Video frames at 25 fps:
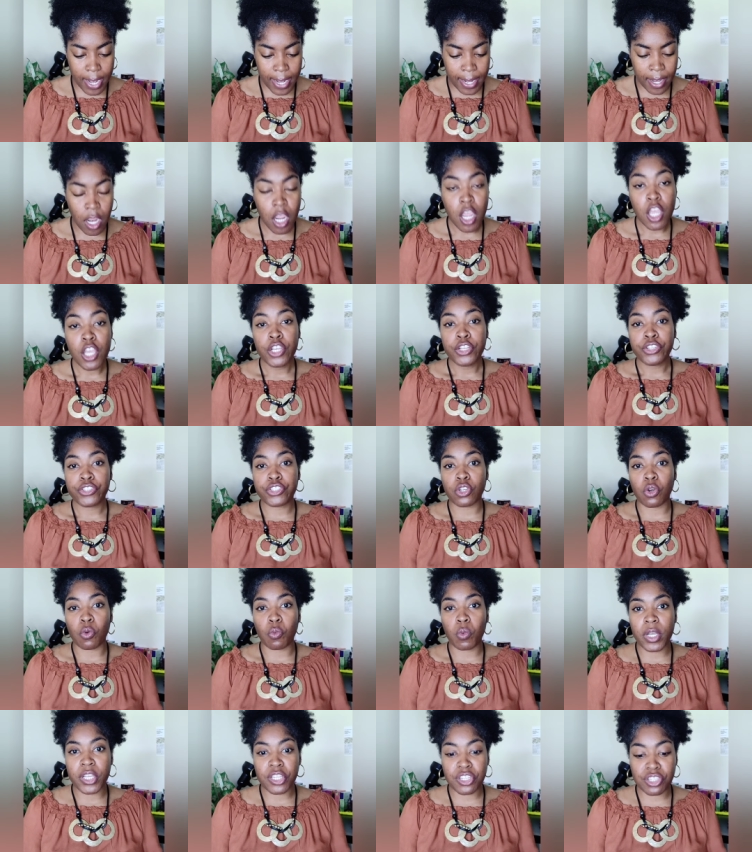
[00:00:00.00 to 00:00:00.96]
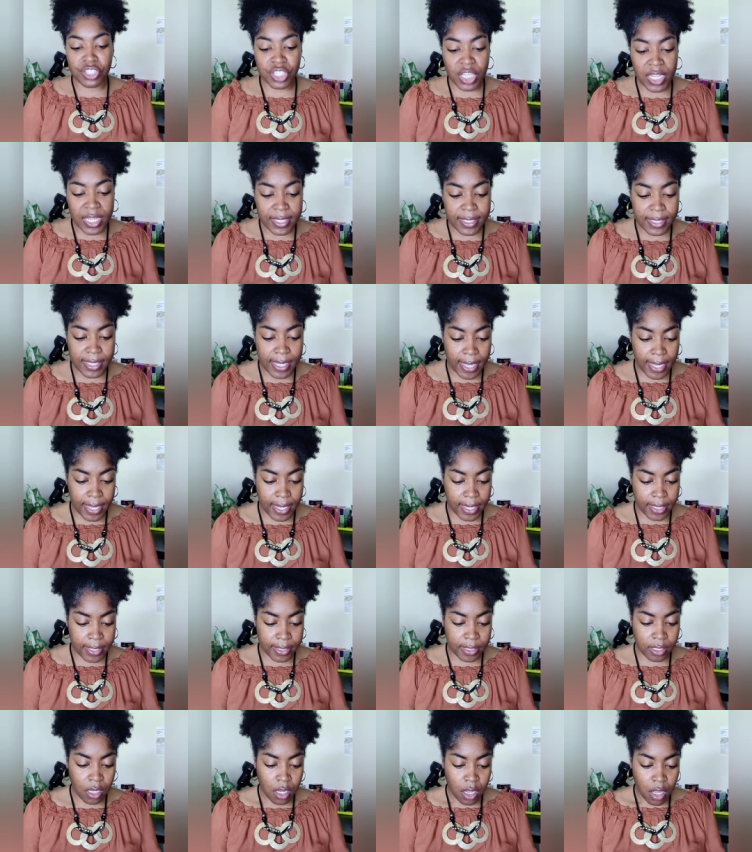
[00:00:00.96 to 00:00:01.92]
OK, so what she
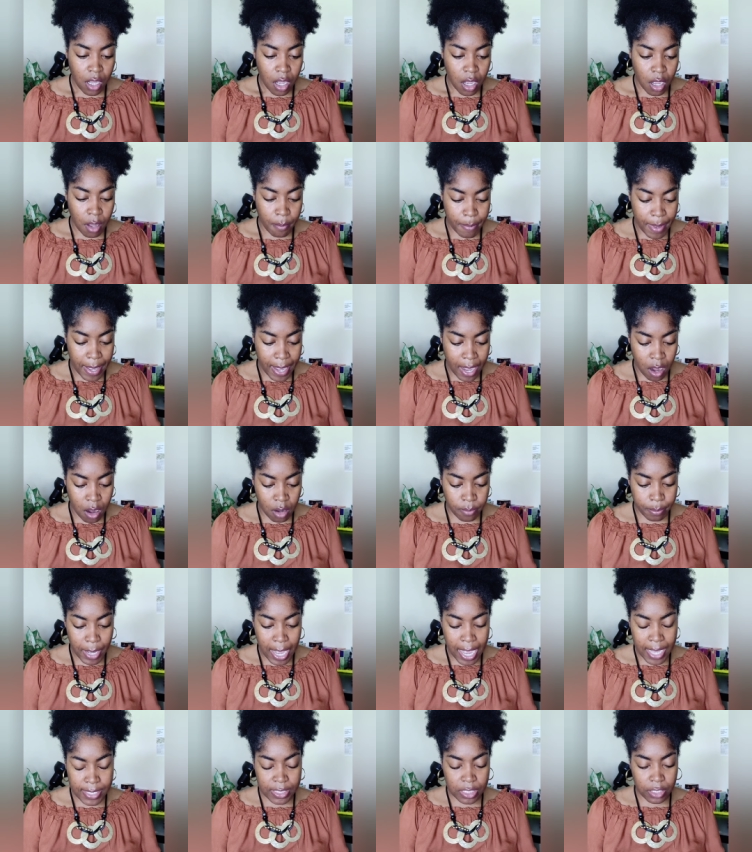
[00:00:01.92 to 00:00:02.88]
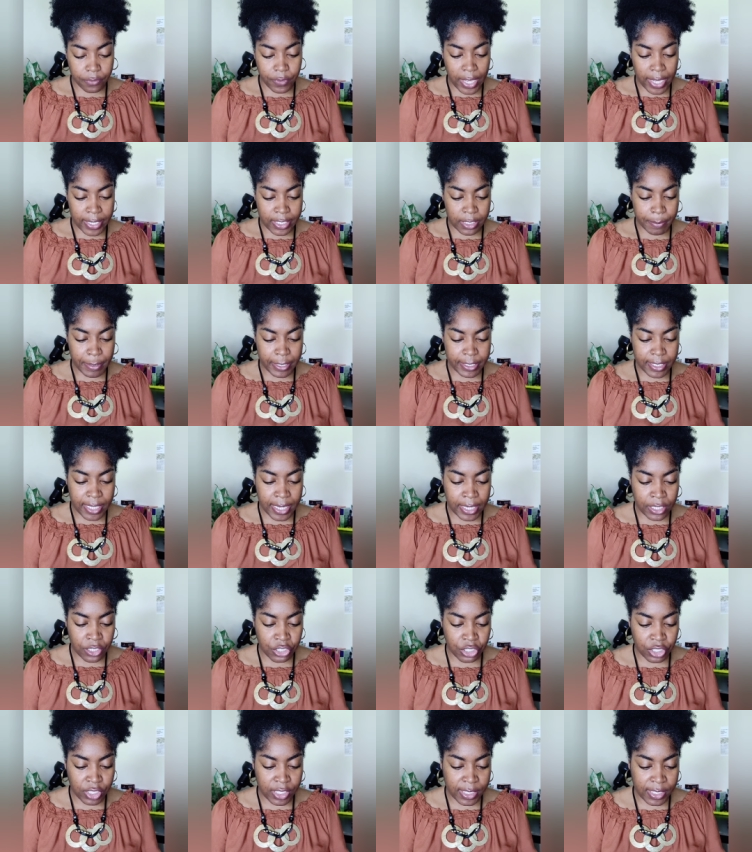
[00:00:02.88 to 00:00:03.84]
says about positive
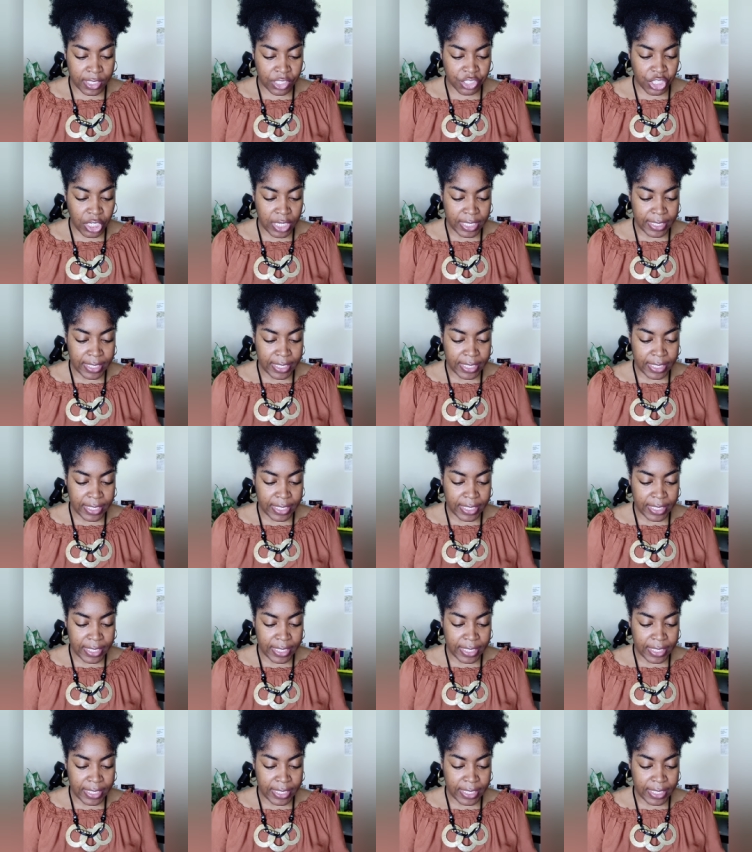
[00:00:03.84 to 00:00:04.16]
expectations,